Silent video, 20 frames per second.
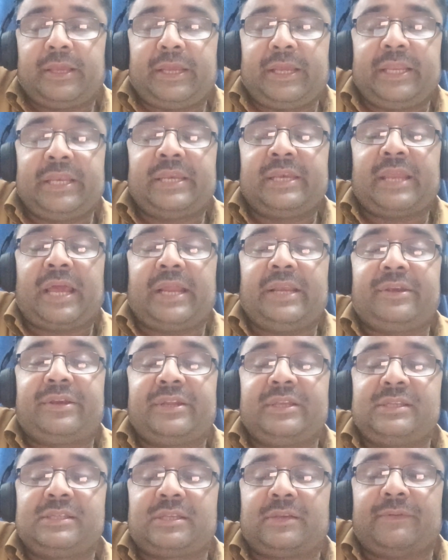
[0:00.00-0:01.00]
In
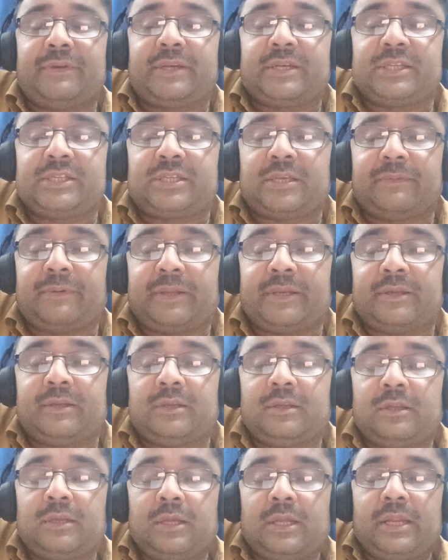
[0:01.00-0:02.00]

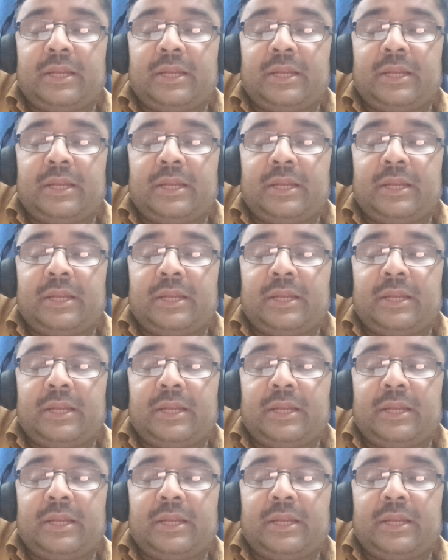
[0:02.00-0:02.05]
1977,